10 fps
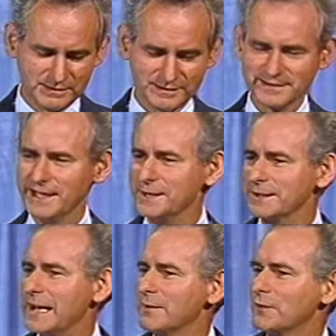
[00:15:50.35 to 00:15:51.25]
stand
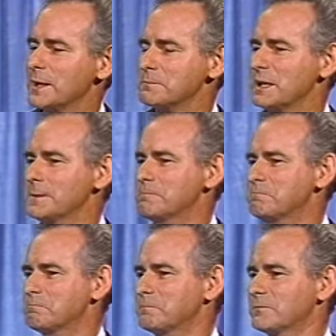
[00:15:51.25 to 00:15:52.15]
there laugh at me,
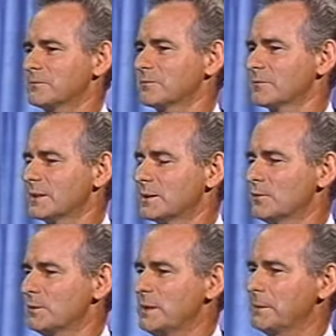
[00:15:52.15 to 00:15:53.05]
you
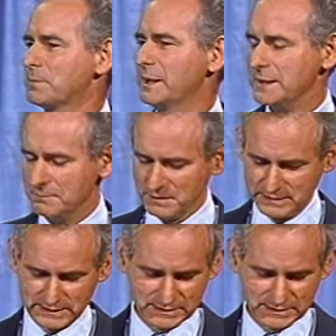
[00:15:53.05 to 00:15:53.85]
know, with my pineapple.